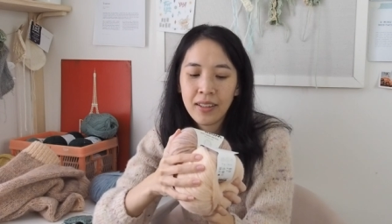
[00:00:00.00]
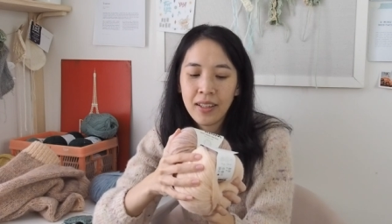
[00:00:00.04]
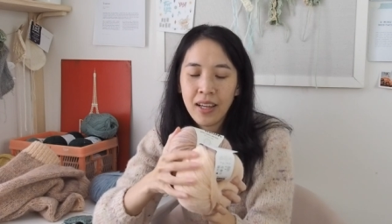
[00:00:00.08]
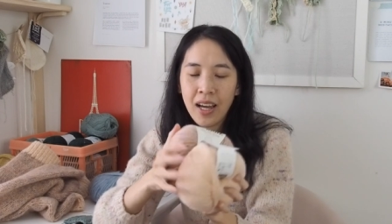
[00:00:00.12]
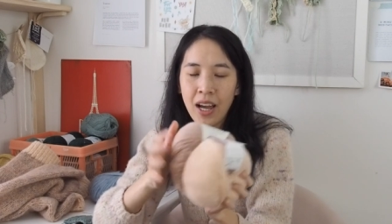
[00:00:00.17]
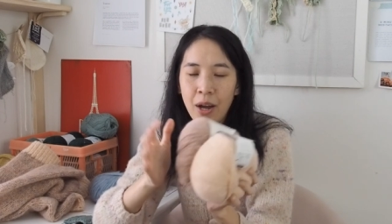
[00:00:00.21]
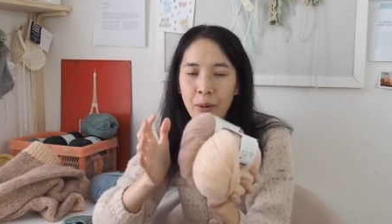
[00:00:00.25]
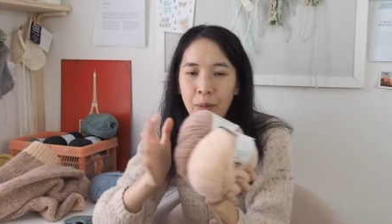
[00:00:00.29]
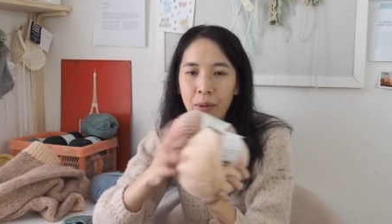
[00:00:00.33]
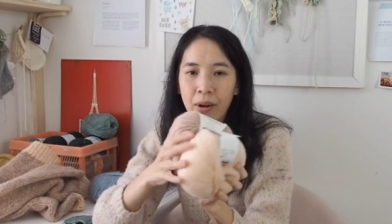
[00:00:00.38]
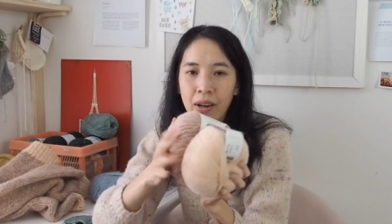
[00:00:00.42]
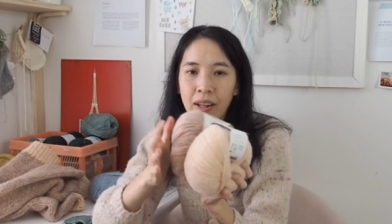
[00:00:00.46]

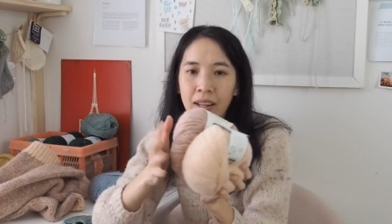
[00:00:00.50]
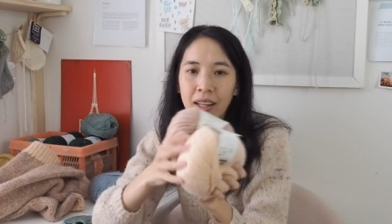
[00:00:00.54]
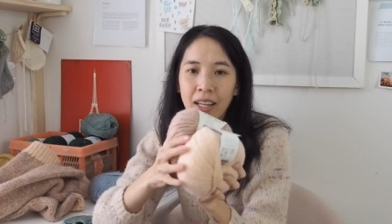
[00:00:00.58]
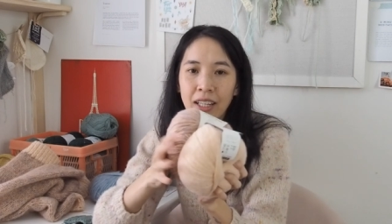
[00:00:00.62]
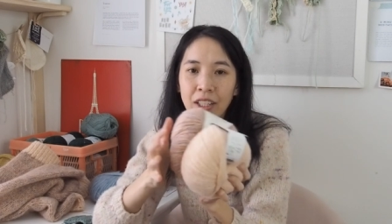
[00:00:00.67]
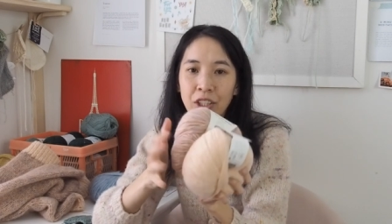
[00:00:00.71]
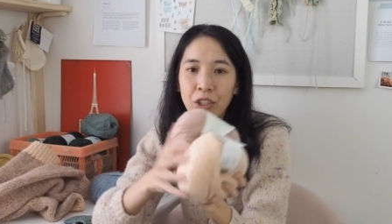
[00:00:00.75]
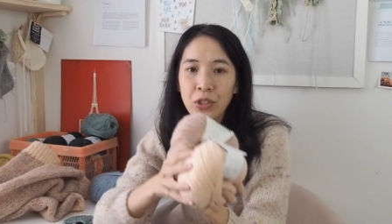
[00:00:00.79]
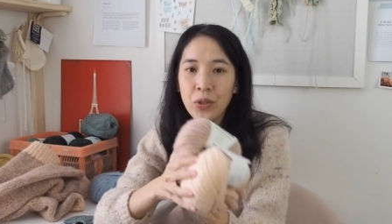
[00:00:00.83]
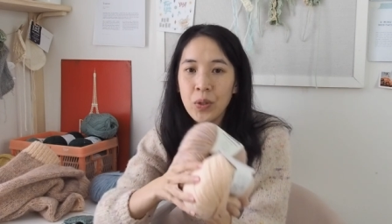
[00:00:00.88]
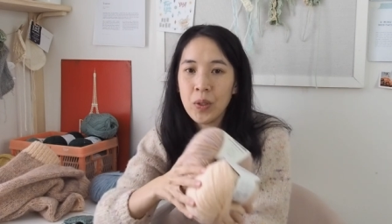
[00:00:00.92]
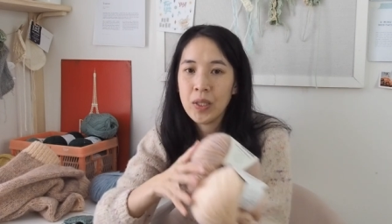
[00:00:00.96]
I want to
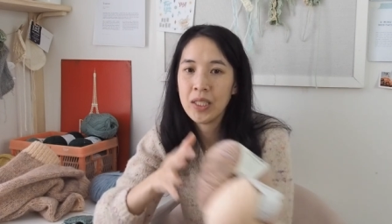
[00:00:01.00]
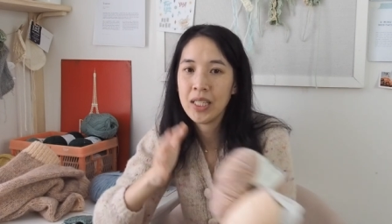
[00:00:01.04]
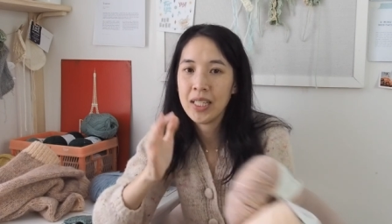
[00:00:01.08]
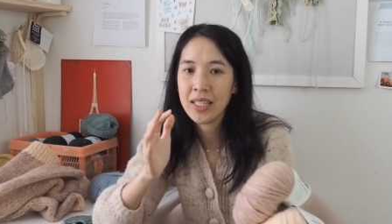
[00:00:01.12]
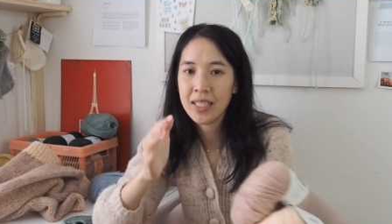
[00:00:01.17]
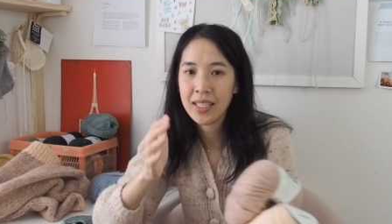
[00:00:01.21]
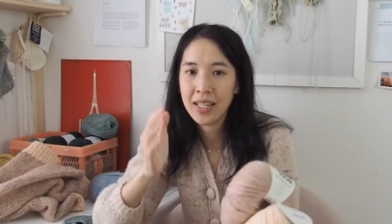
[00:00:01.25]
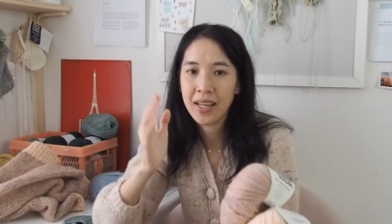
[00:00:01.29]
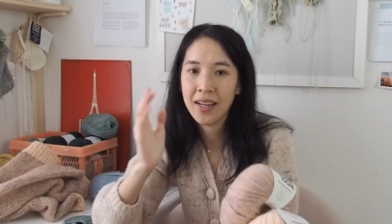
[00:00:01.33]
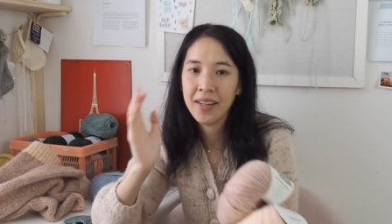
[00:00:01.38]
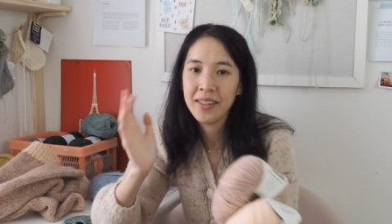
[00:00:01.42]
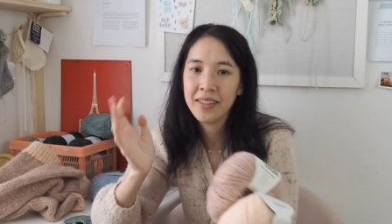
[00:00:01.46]
like use these
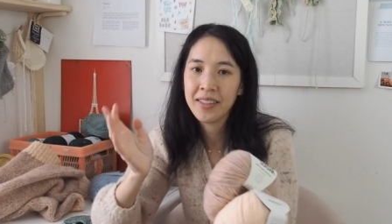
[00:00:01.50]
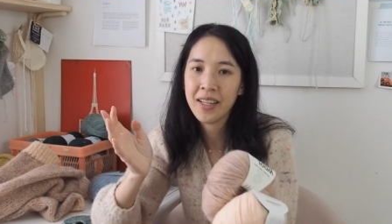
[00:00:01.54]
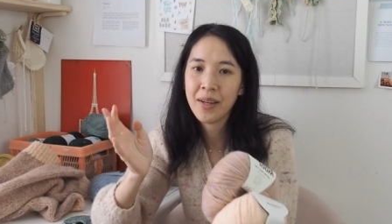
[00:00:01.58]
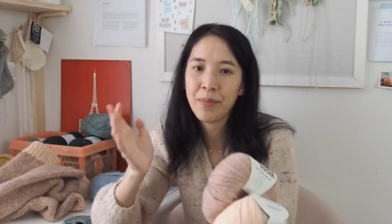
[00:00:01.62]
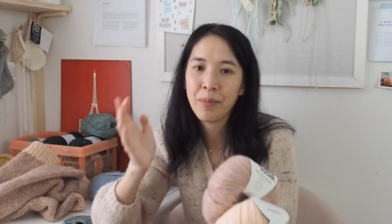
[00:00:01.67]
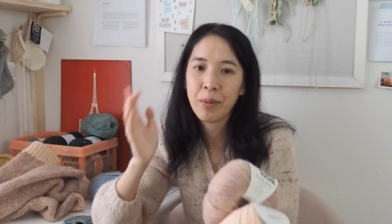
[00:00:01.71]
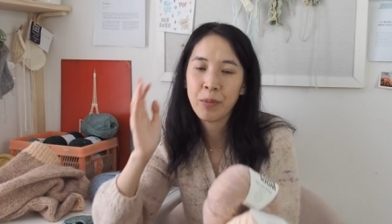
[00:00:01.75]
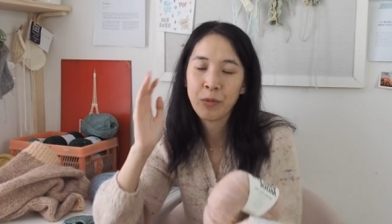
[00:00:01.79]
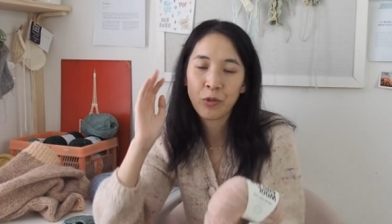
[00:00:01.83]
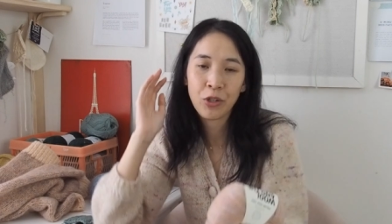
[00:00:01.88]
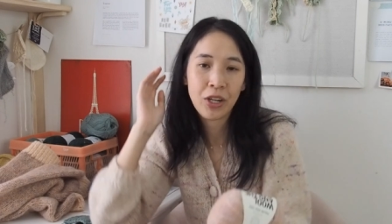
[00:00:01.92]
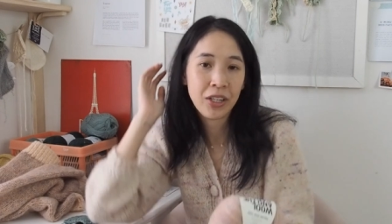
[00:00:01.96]
yarns up.
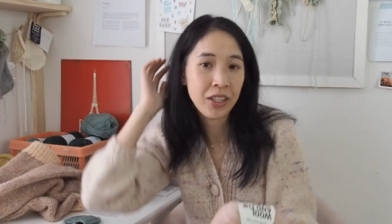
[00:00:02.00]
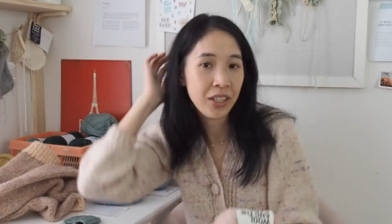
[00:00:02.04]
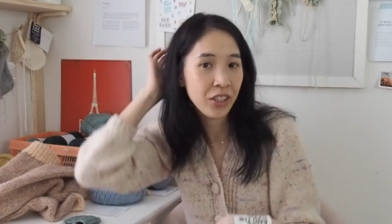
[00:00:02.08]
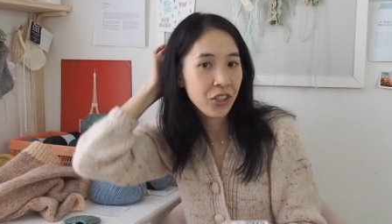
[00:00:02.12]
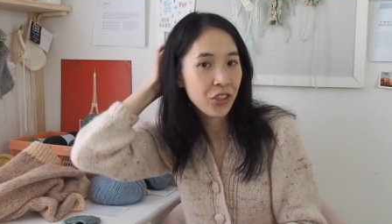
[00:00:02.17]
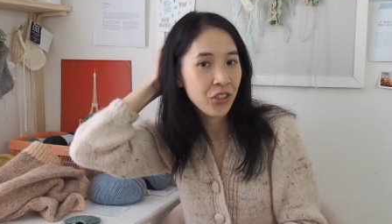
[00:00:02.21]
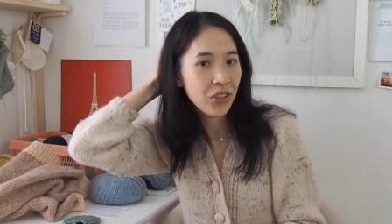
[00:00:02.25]
I'm trying